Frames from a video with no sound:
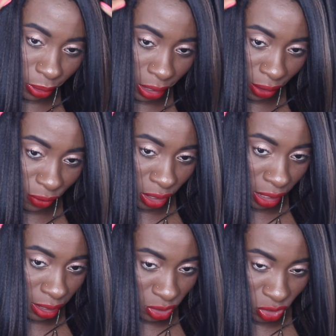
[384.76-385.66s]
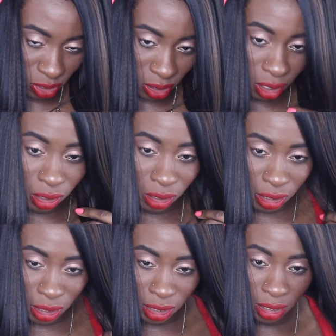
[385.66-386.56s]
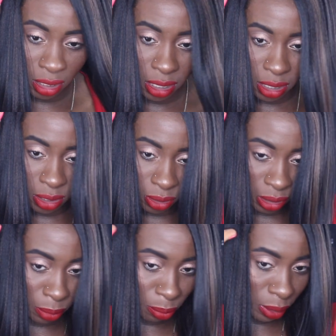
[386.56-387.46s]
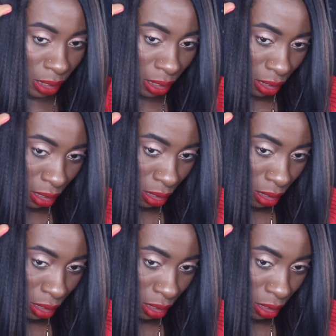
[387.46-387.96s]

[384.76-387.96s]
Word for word: where I feel like it's just a little lumpy.